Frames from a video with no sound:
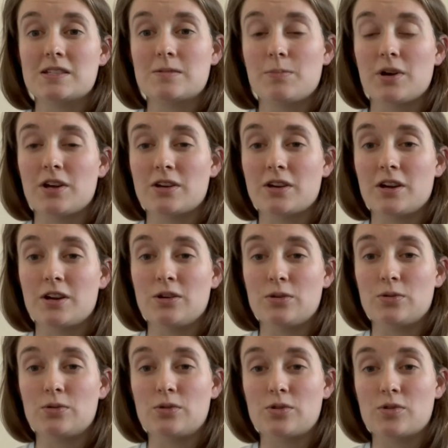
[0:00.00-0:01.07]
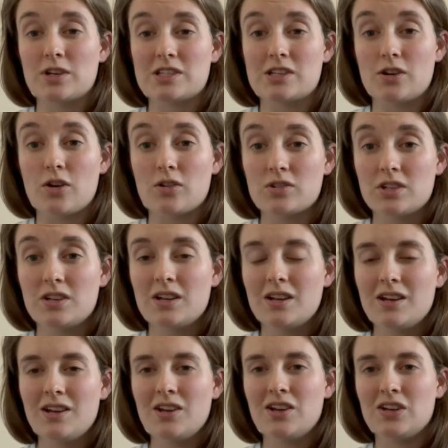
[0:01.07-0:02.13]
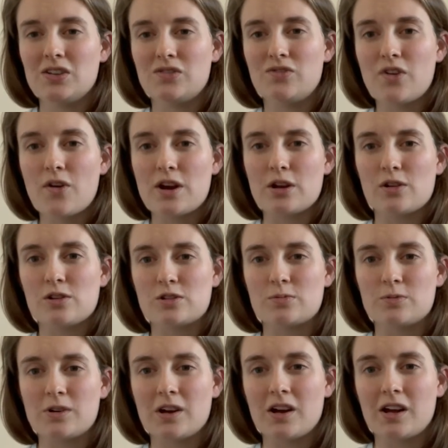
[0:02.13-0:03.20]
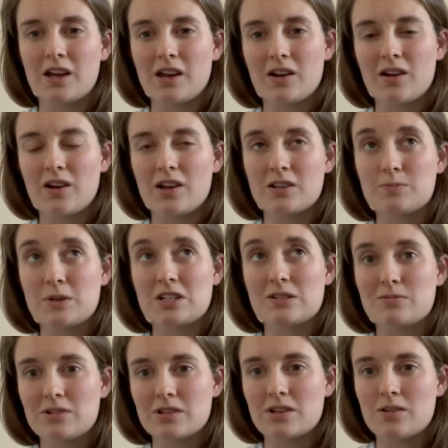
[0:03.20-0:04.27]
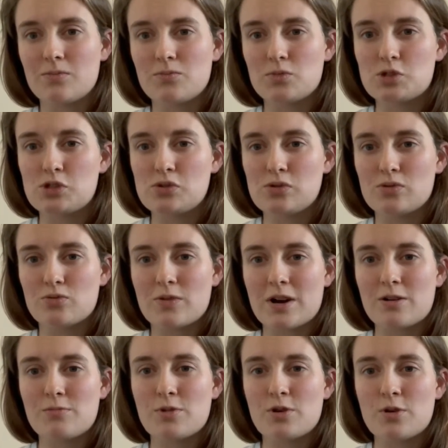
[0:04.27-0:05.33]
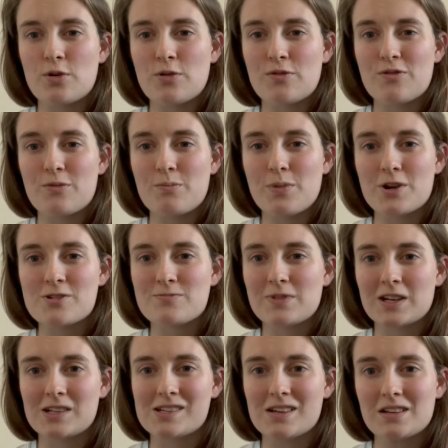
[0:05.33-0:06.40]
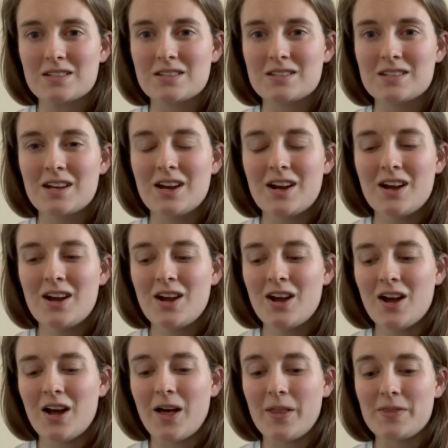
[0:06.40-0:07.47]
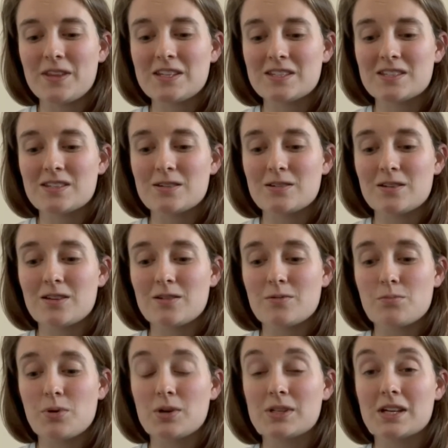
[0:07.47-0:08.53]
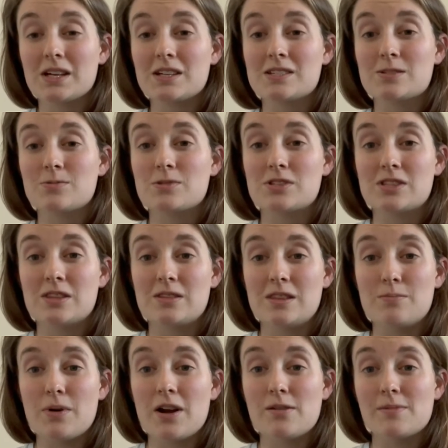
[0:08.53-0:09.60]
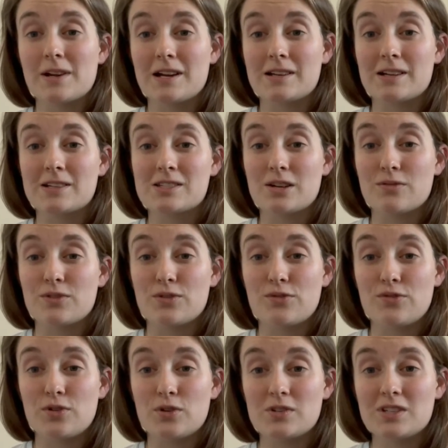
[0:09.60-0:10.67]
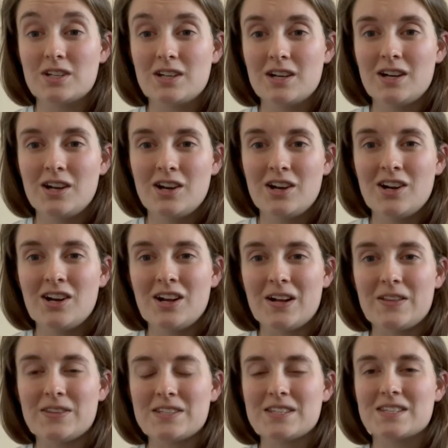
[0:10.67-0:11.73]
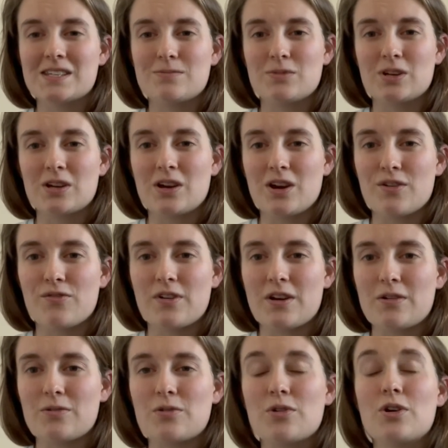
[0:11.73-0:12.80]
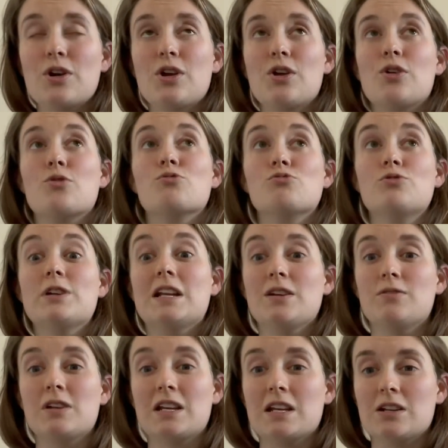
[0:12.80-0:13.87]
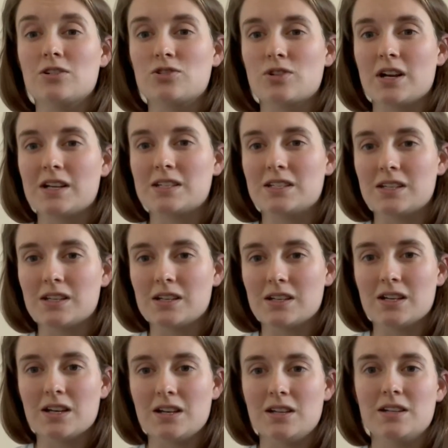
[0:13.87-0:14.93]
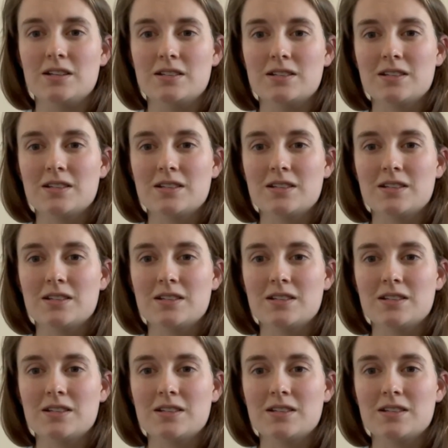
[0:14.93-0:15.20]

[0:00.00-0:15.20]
by a guy called Knott. He's a very knowledgeable guy, especially when it comes to the realm of biomechanics, and this podcast was the biomechanics of the foot. And this is something I found really, really interesting and